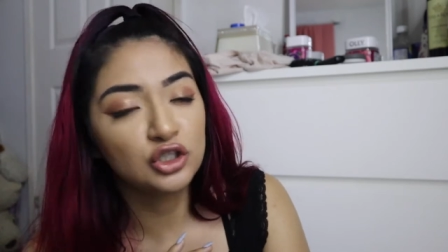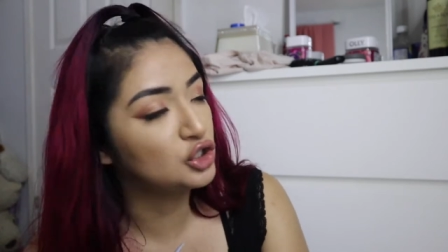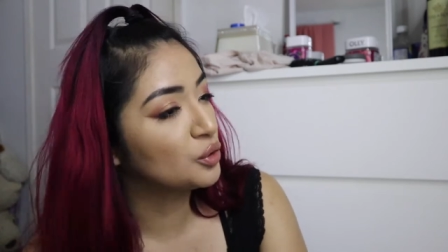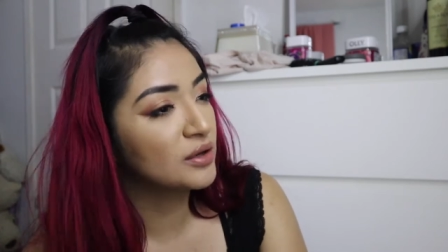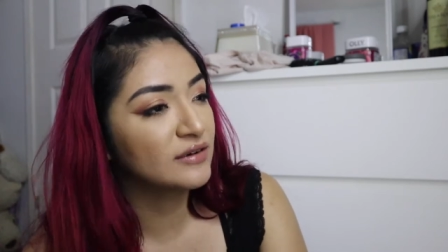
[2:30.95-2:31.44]

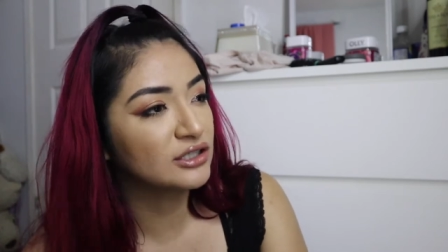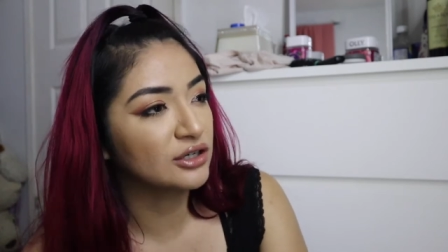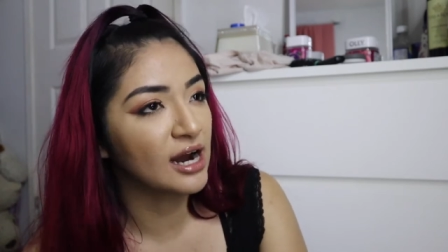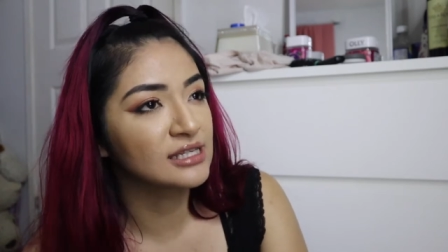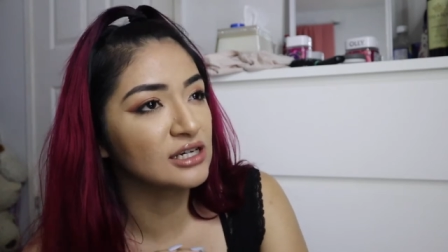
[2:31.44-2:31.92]
don't even
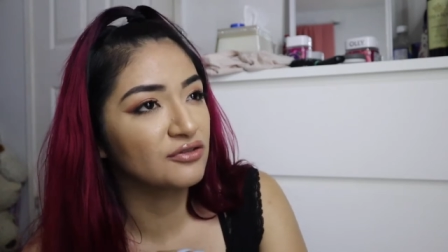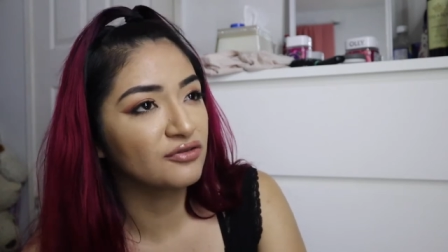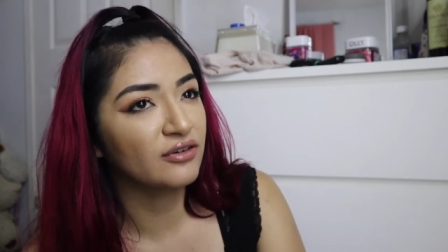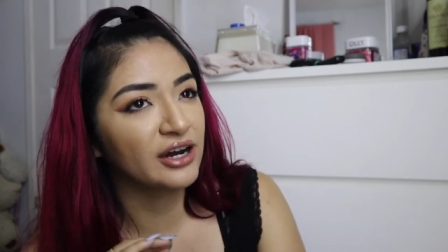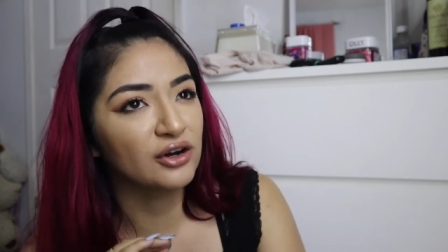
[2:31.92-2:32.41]
try. It's going to
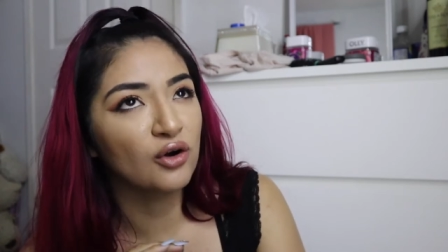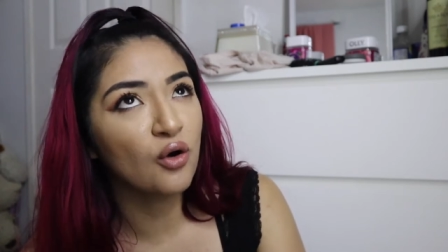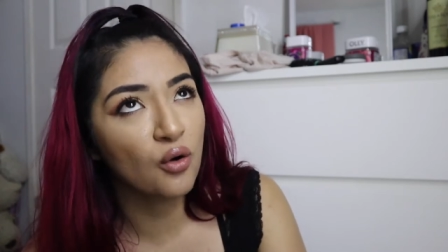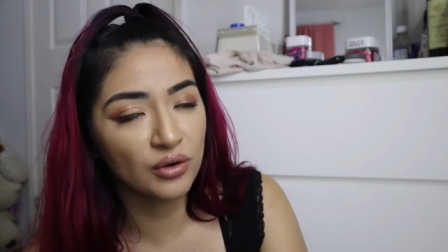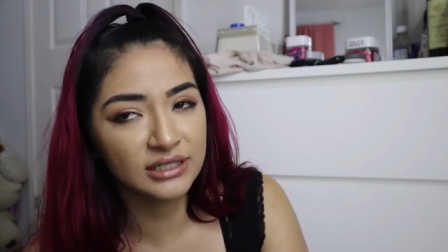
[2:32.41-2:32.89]
fry your
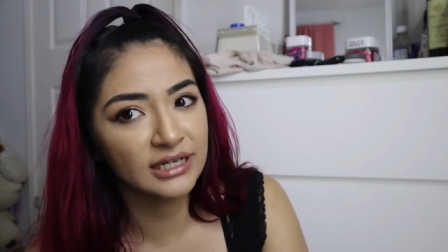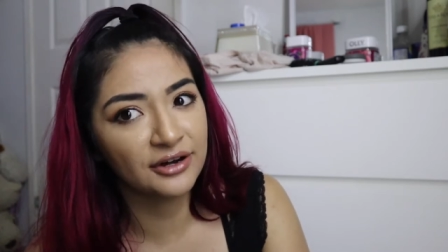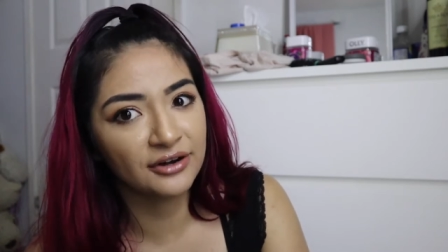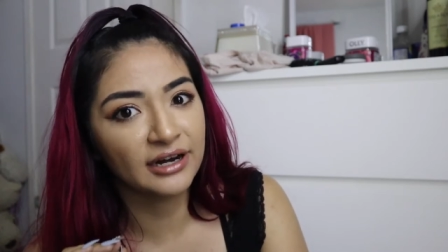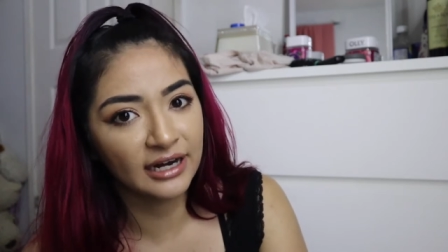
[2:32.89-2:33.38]
whole
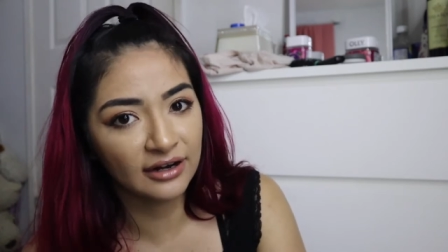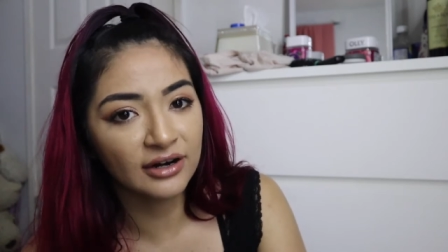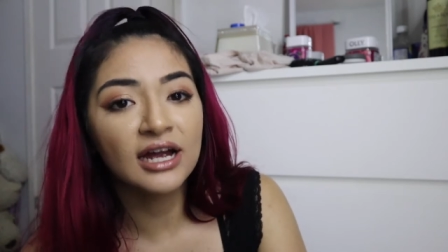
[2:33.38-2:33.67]
entire hair.